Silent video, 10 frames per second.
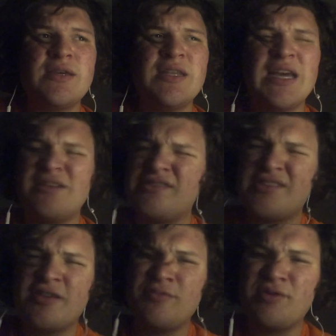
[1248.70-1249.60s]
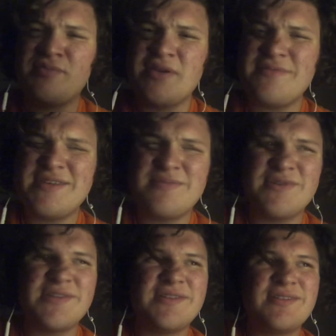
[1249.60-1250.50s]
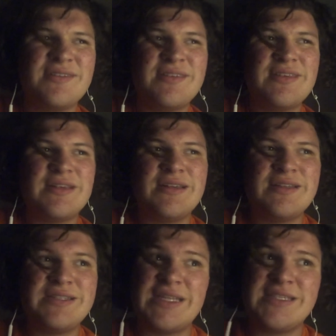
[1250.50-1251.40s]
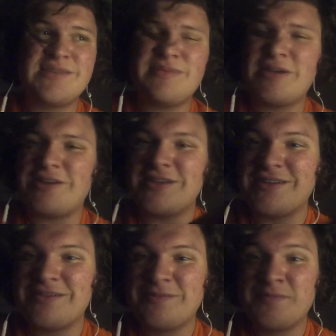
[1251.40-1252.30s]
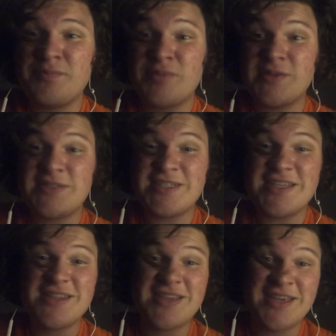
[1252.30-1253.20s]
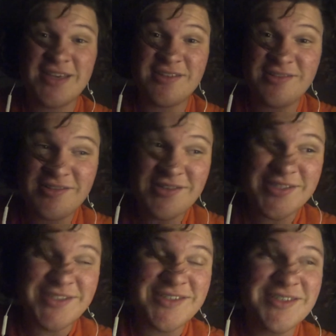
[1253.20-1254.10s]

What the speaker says: And Alice Cooper maybe, but that's about it. But seeing the Killers,